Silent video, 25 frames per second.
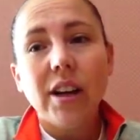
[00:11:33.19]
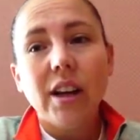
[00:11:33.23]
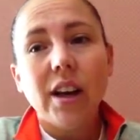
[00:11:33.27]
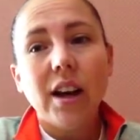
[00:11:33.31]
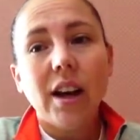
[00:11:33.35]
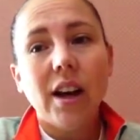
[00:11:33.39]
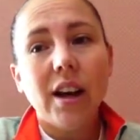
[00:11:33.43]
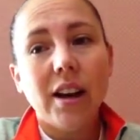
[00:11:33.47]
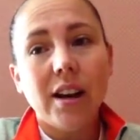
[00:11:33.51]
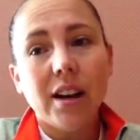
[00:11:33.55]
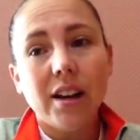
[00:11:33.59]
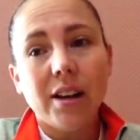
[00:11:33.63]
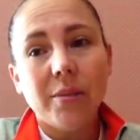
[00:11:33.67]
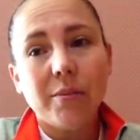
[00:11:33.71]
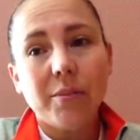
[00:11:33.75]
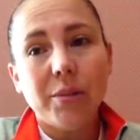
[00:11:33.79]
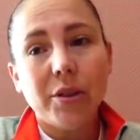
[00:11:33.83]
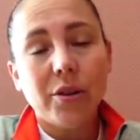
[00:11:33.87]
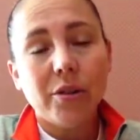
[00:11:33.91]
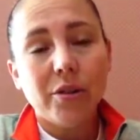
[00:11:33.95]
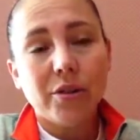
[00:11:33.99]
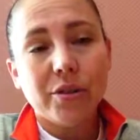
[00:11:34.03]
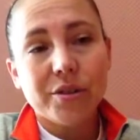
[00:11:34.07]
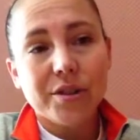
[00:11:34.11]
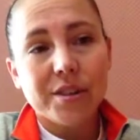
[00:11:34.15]

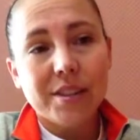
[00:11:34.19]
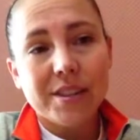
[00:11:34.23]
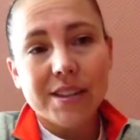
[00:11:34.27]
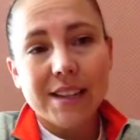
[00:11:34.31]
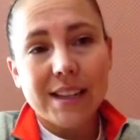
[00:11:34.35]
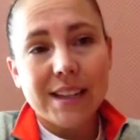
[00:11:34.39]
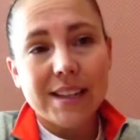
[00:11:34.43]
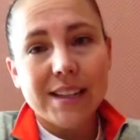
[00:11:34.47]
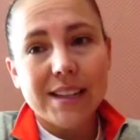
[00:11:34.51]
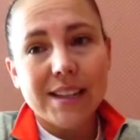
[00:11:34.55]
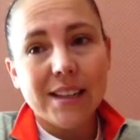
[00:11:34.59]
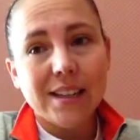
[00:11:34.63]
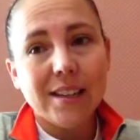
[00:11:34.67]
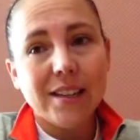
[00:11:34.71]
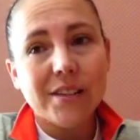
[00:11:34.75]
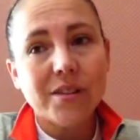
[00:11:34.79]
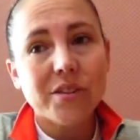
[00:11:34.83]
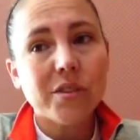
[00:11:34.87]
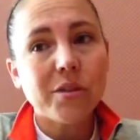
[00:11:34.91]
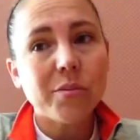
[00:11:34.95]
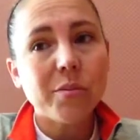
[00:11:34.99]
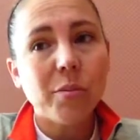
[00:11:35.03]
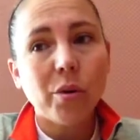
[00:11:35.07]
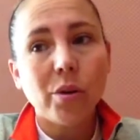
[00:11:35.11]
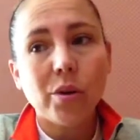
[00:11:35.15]
There's this idea that
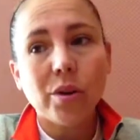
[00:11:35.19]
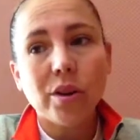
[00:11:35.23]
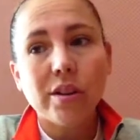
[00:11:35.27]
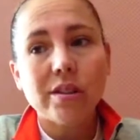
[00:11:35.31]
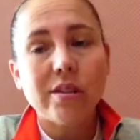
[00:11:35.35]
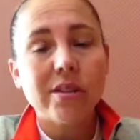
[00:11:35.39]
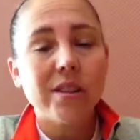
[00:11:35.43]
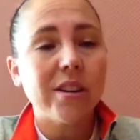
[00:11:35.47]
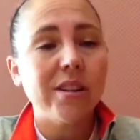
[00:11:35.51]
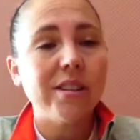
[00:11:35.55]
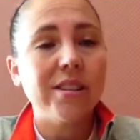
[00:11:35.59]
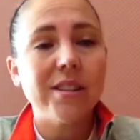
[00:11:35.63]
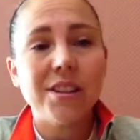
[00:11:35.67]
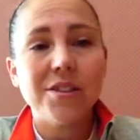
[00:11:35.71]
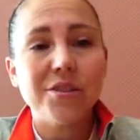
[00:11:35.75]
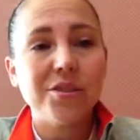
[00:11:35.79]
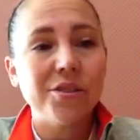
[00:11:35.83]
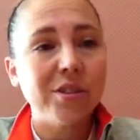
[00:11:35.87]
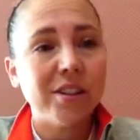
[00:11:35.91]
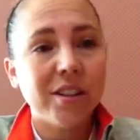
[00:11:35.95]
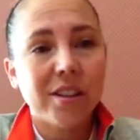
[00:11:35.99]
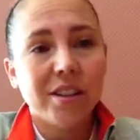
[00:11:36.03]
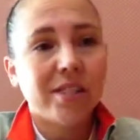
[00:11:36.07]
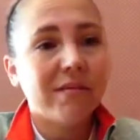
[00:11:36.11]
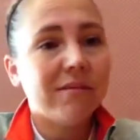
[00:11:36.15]
sports are
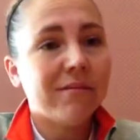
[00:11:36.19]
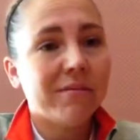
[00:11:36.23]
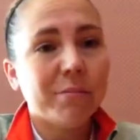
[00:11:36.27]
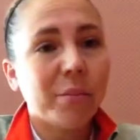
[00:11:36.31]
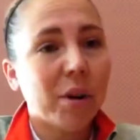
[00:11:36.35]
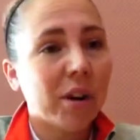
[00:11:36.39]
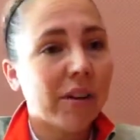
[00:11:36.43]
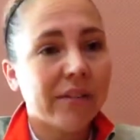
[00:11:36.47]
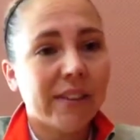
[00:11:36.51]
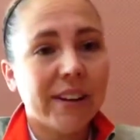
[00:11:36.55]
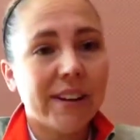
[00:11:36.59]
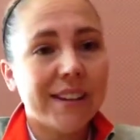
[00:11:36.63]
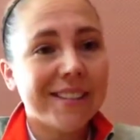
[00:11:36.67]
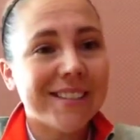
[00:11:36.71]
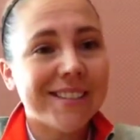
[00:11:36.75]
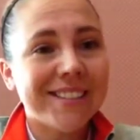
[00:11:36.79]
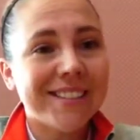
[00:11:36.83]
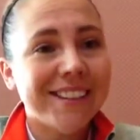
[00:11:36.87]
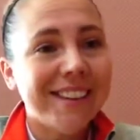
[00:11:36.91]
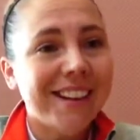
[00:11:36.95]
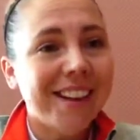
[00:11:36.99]
essentially perfect.